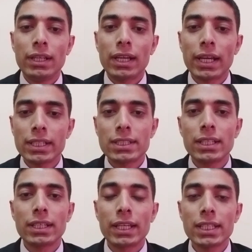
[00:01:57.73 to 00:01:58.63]
and
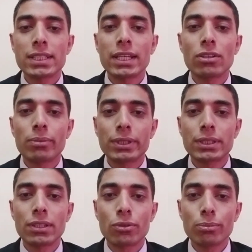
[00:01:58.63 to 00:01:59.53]
guest handovers
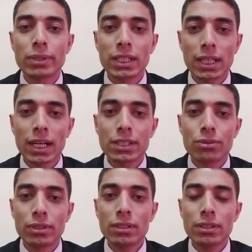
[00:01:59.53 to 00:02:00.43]
the room key card to
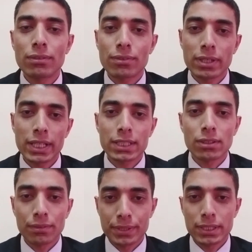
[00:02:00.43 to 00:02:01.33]
the front desk
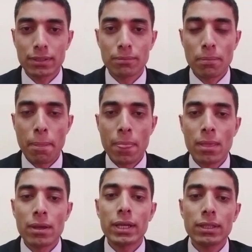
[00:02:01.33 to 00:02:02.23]
officer.
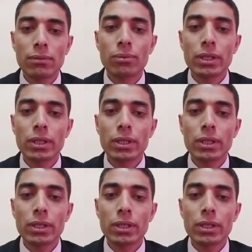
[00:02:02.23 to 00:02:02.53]
And we